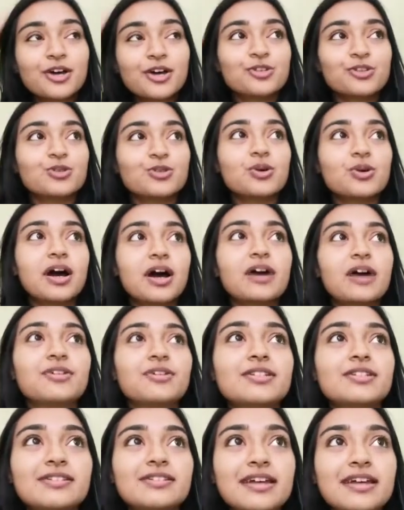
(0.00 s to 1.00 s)
So how
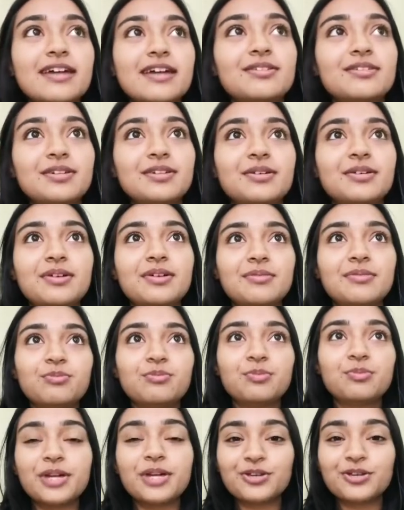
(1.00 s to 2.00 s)
does that
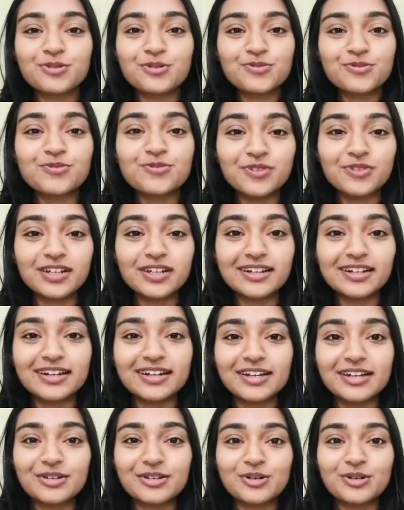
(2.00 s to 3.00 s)
make you feel
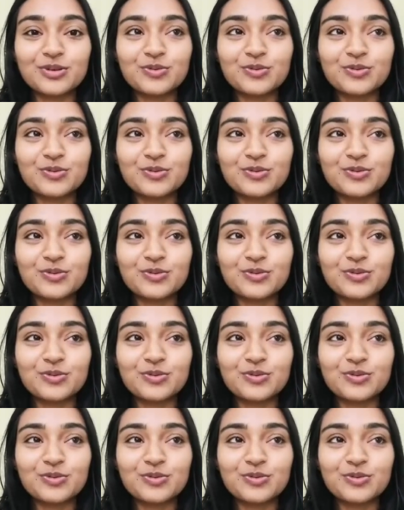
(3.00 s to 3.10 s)
like,